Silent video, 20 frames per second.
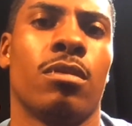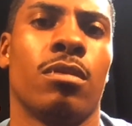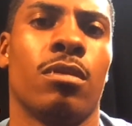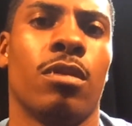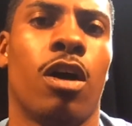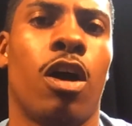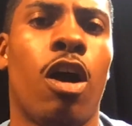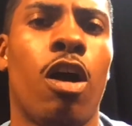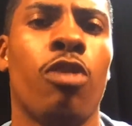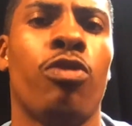
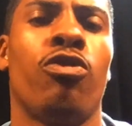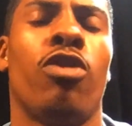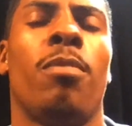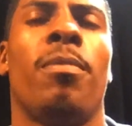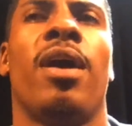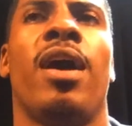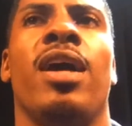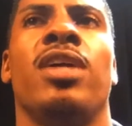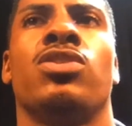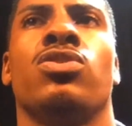all throughout my
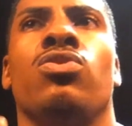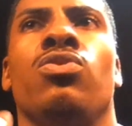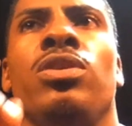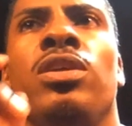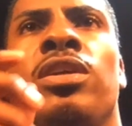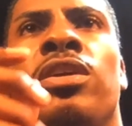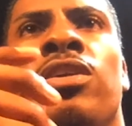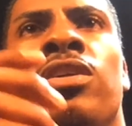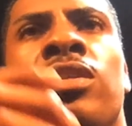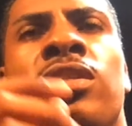high school
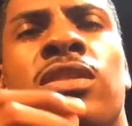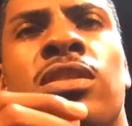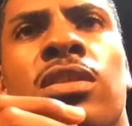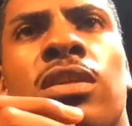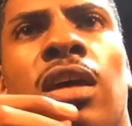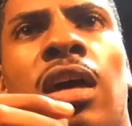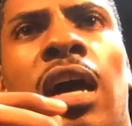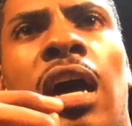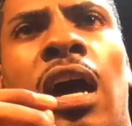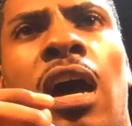years,
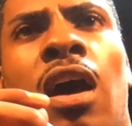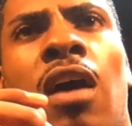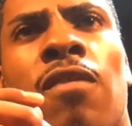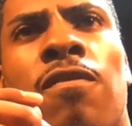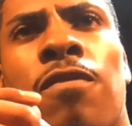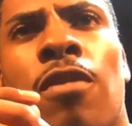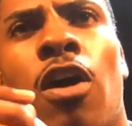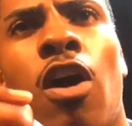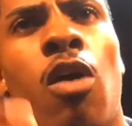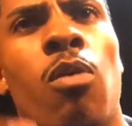I've
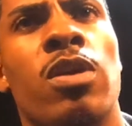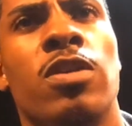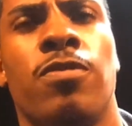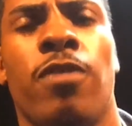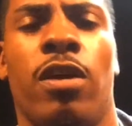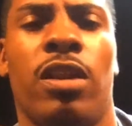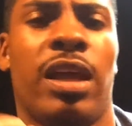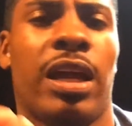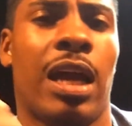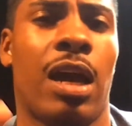always felt
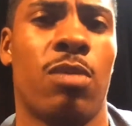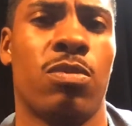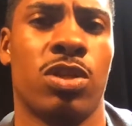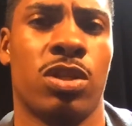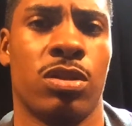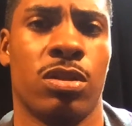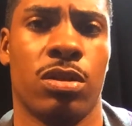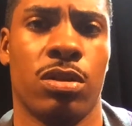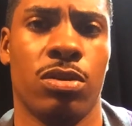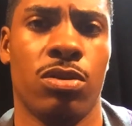like I was
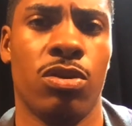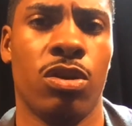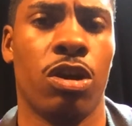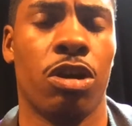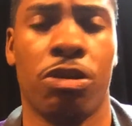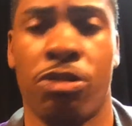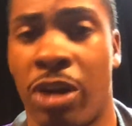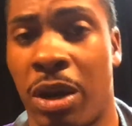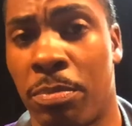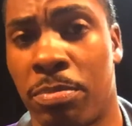a
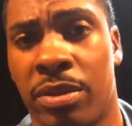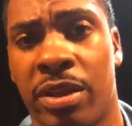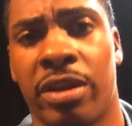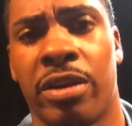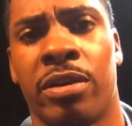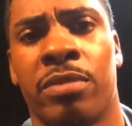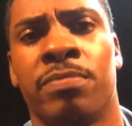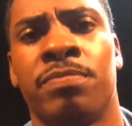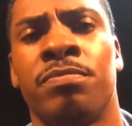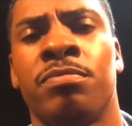great
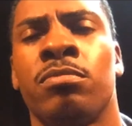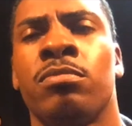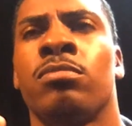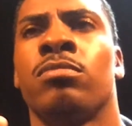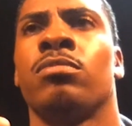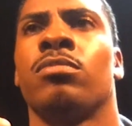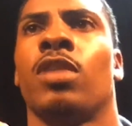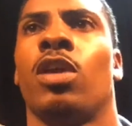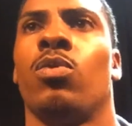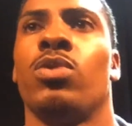player,
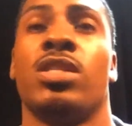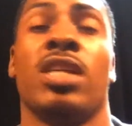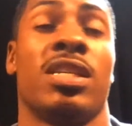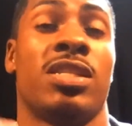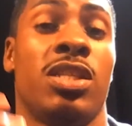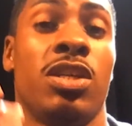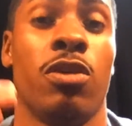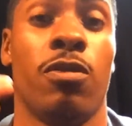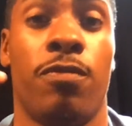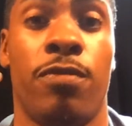in which I
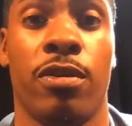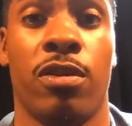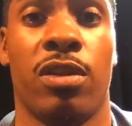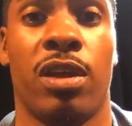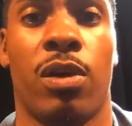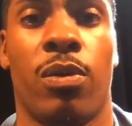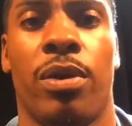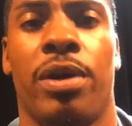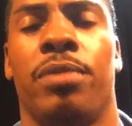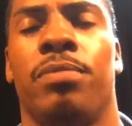still feel that
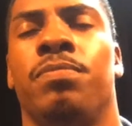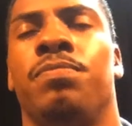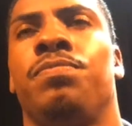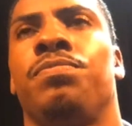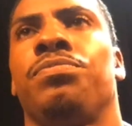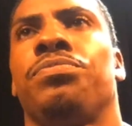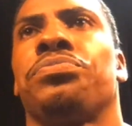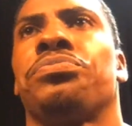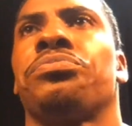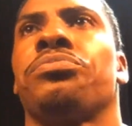way.
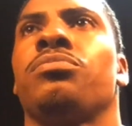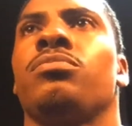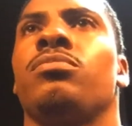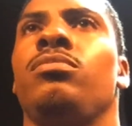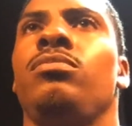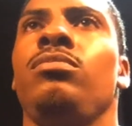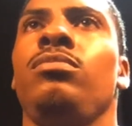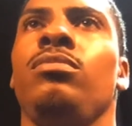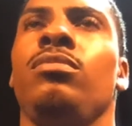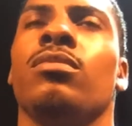
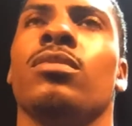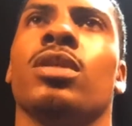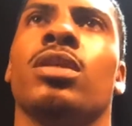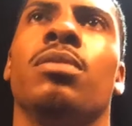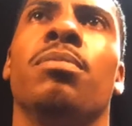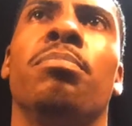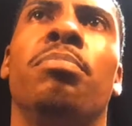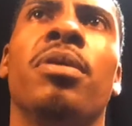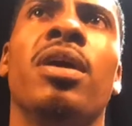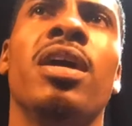
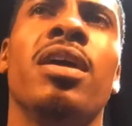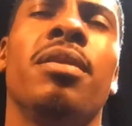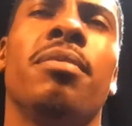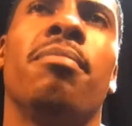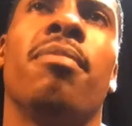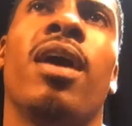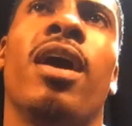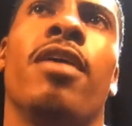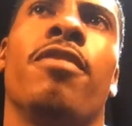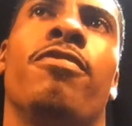But
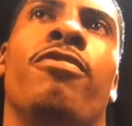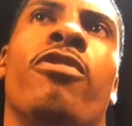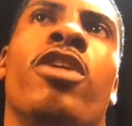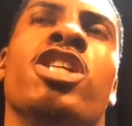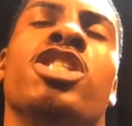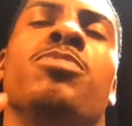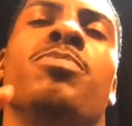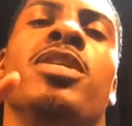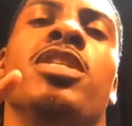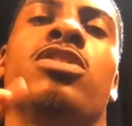my
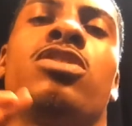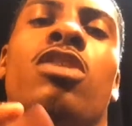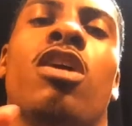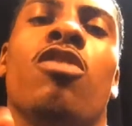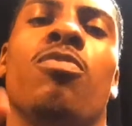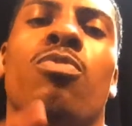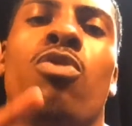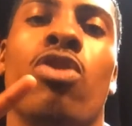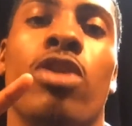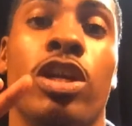freshman,
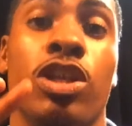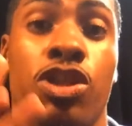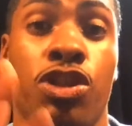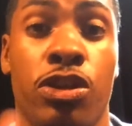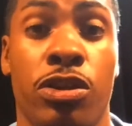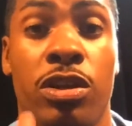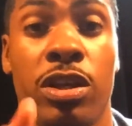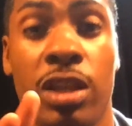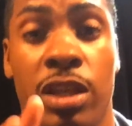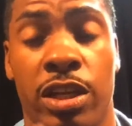sophomore, and
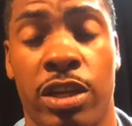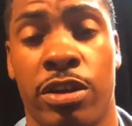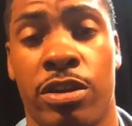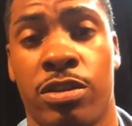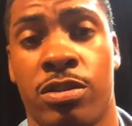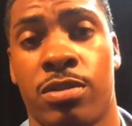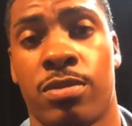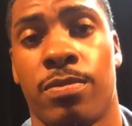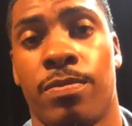junior years,